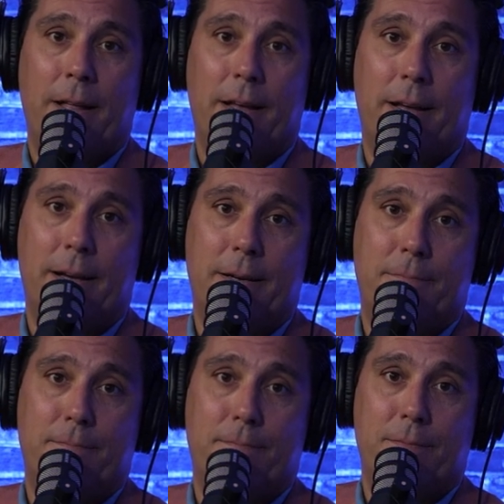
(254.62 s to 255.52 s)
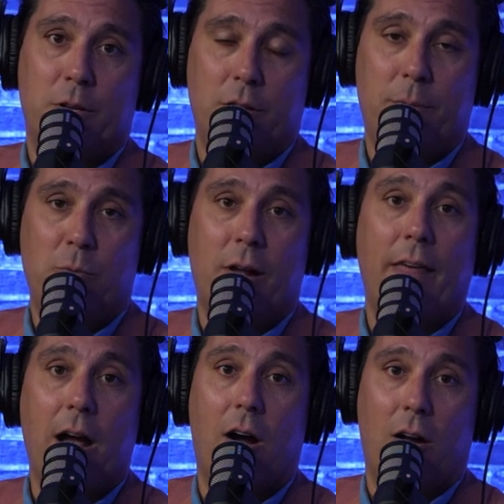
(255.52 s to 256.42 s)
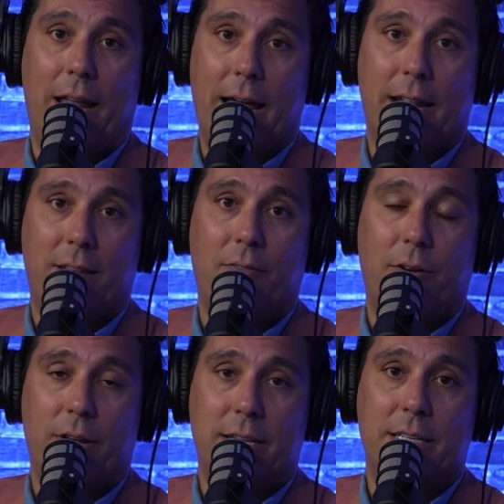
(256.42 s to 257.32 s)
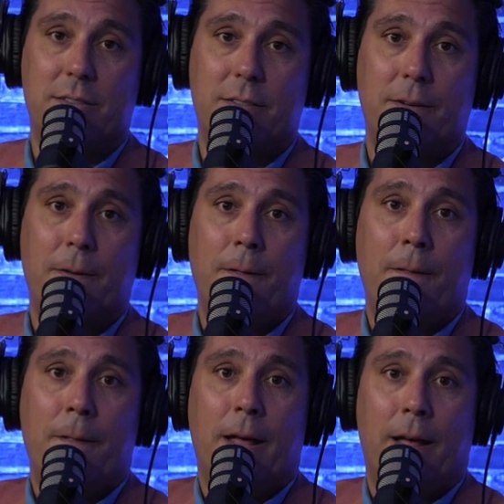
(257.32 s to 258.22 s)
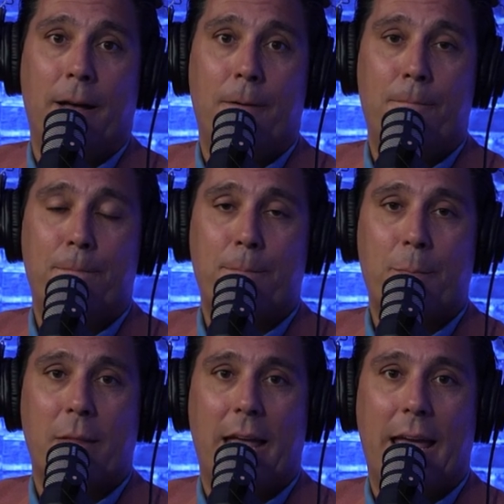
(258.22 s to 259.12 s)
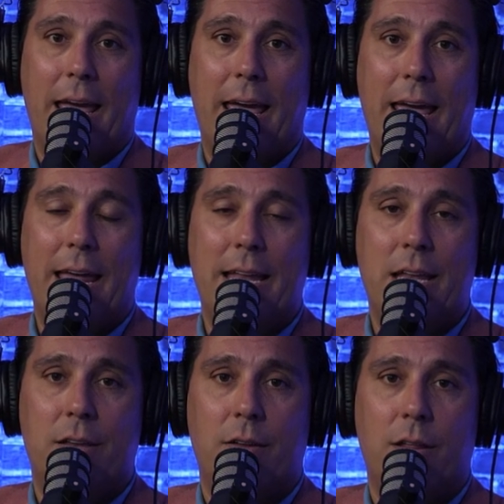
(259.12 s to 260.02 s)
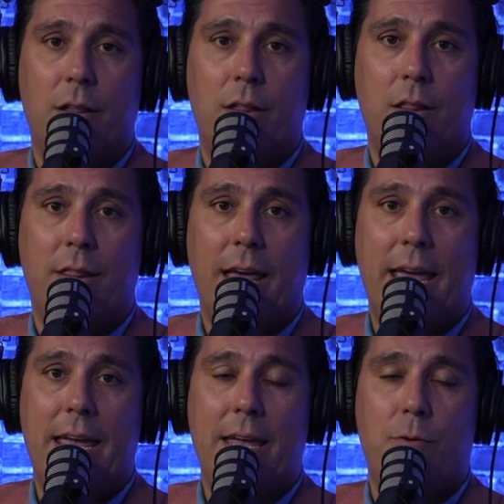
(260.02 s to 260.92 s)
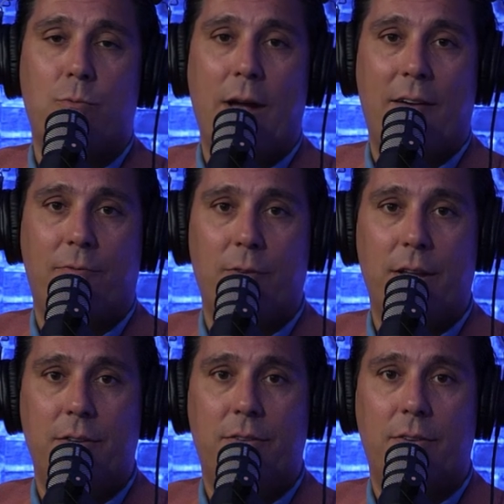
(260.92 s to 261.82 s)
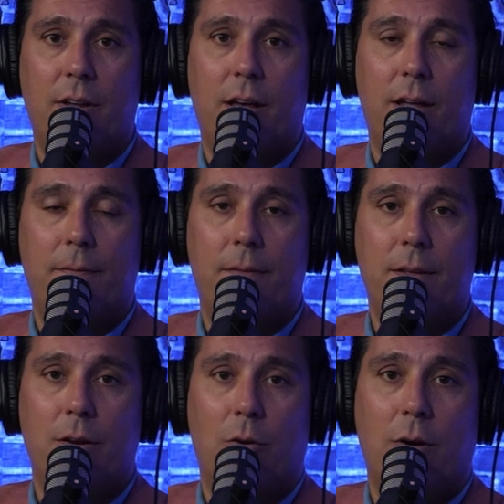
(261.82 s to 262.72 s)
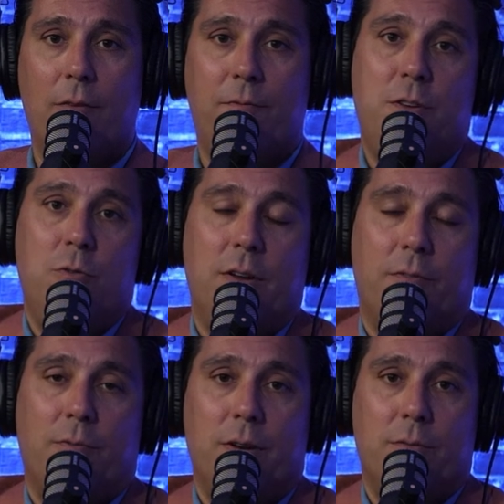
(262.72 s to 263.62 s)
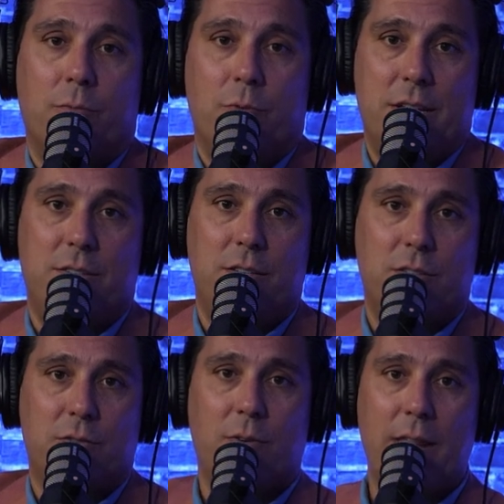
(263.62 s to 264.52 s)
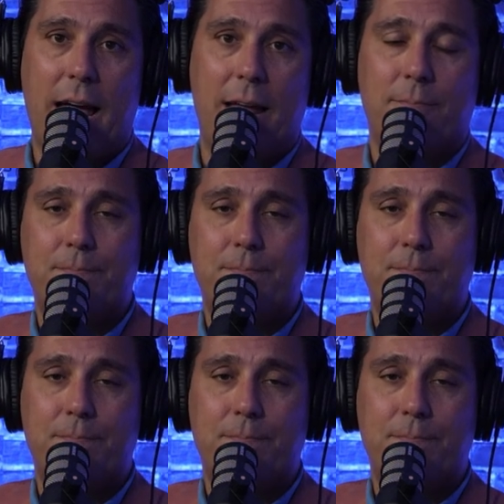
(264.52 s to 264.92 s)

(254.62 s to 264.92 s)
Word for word: Um, they're going to be where they are at, at the very least. Um, and they reference you know, a few different reasons for that.